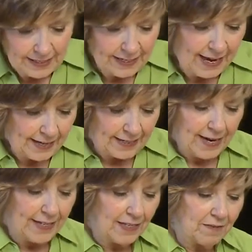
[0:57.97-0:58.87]
to get it
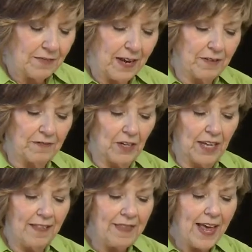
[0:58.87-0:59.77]
nice and
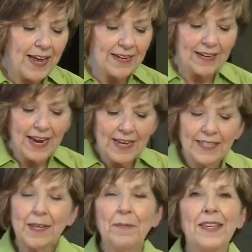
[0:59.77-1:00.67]
flavorful. And then
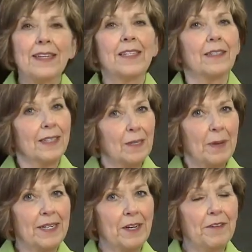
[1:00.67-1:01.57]
something that's a little
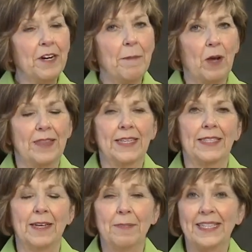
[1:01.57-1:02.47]
bit different about
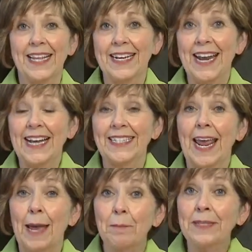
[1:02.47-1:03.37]
this dip is that it has
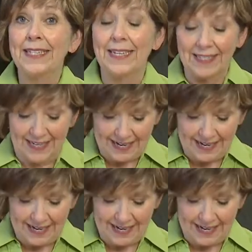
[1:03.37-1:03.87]
hemp seeds